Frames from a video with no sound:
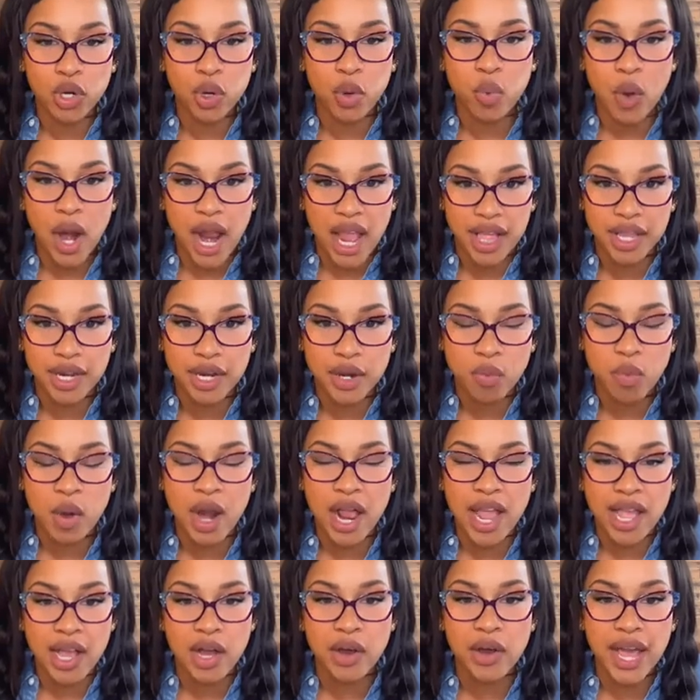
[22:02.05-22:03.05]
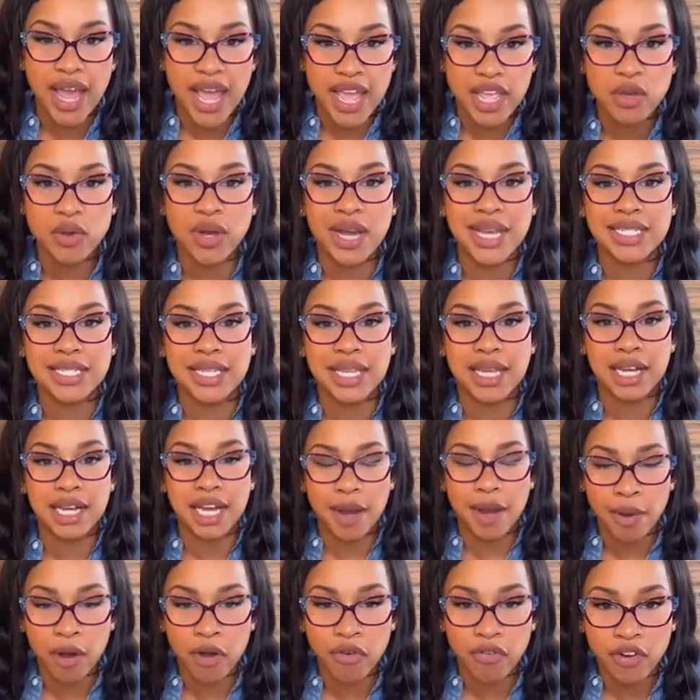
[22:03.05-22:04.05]
told Rylan and Rael, hey, you guys can
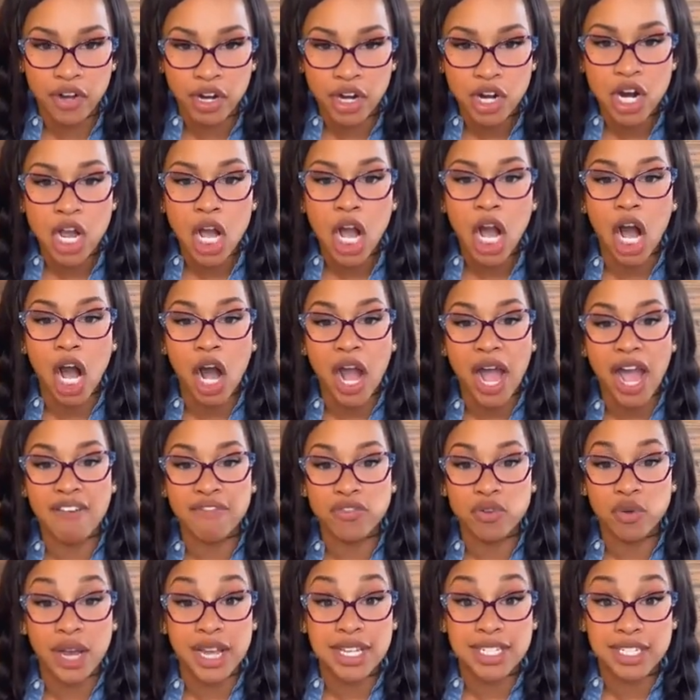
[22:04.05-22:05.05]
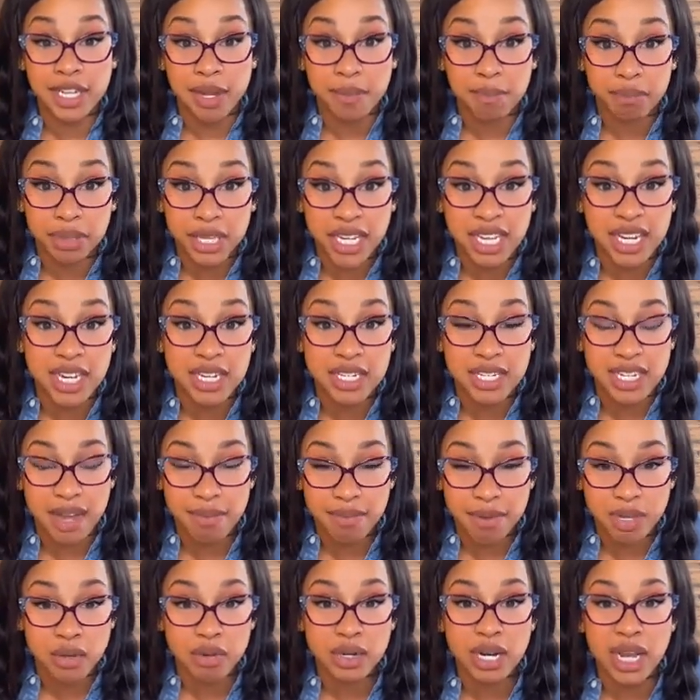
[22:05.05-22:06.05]
come over. I'll have you guys complete a
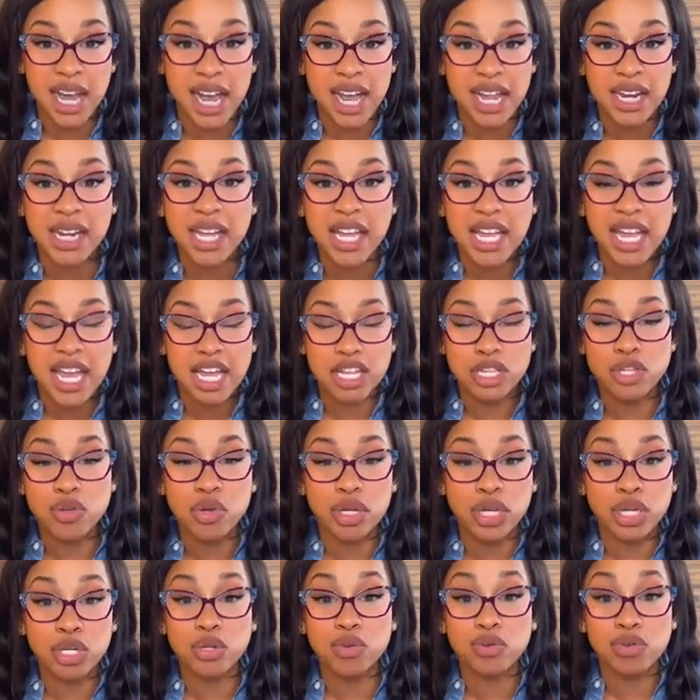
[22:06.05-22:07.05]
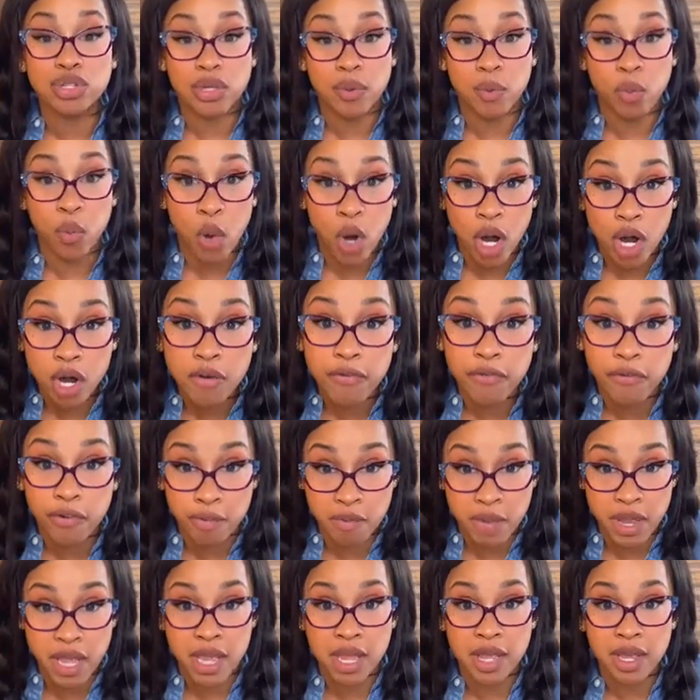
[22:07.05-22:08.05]
W-9 and you can do some work
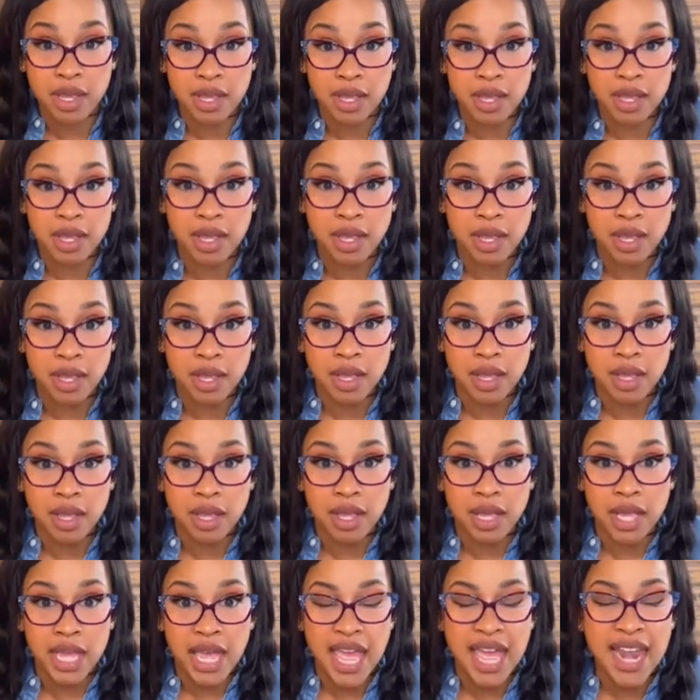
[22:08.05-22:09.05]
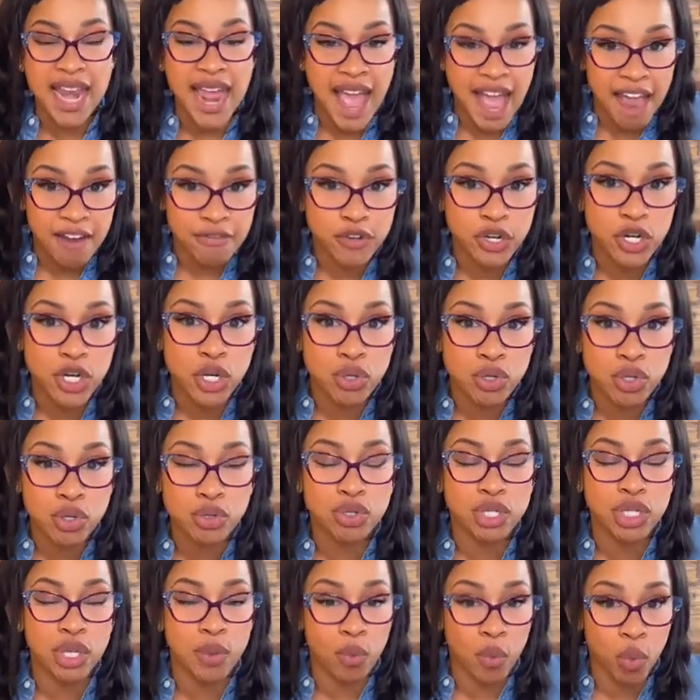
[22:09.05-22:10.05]
for me. And after you
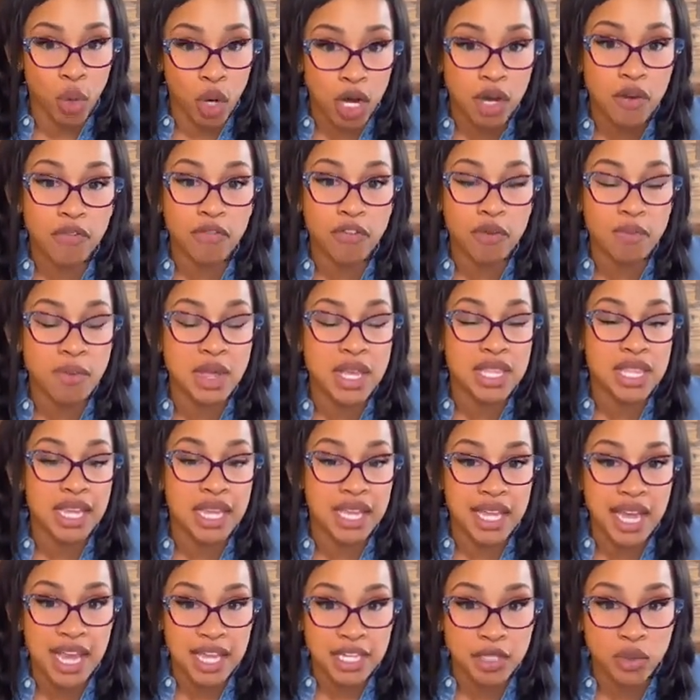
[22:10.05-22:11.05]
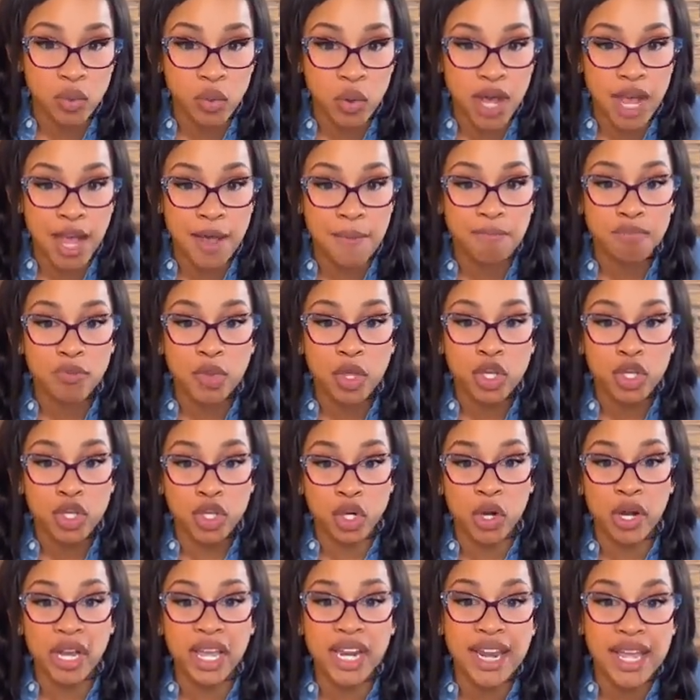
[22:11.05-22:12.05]
do some work for me, then guess what?
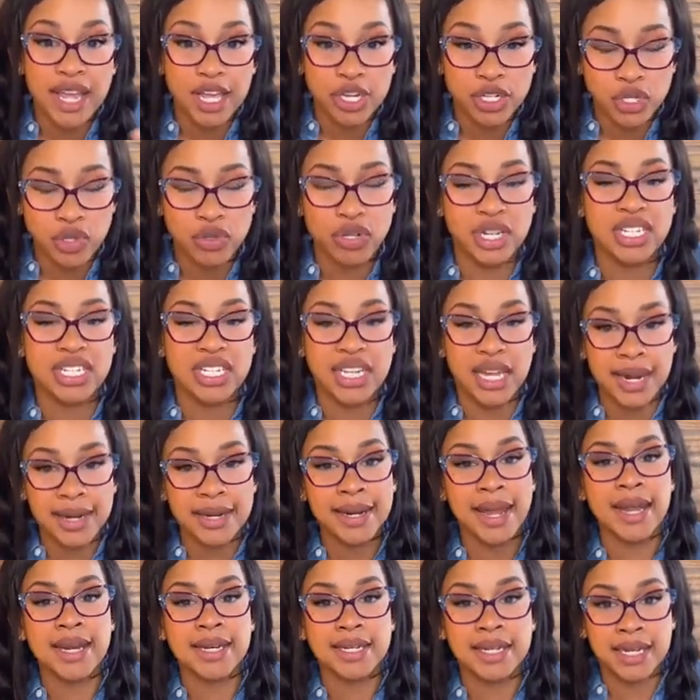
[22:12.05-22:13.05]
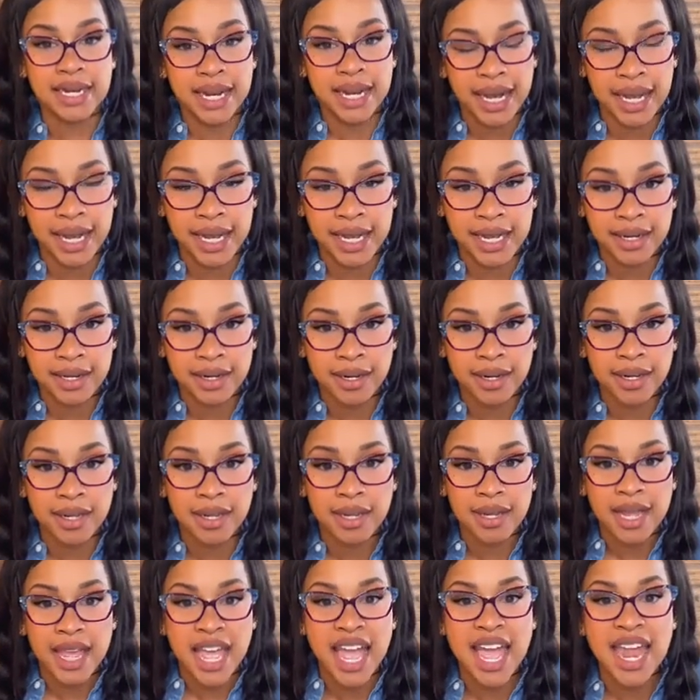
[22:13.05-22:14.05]
You'll get issued a 1099
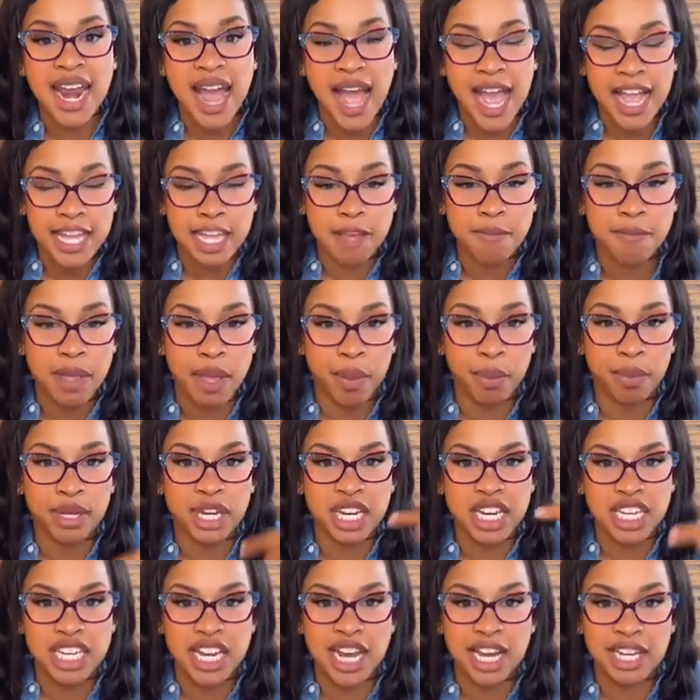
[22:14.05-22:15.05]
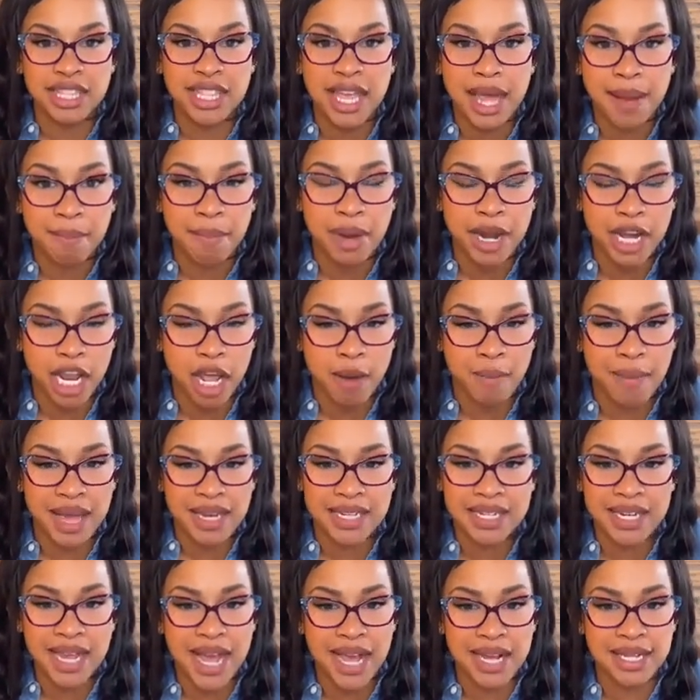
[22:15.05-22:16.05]
and I can be able to deduct that money on
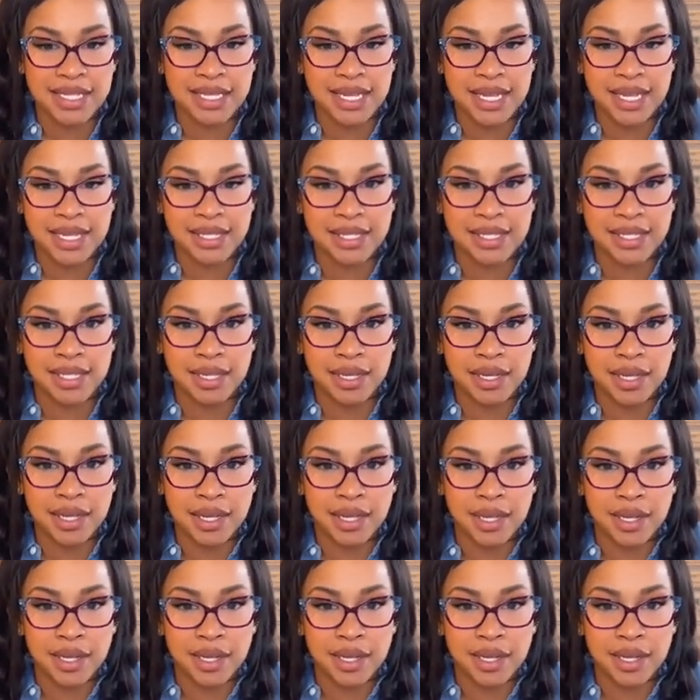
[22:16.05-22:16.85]
my taxes.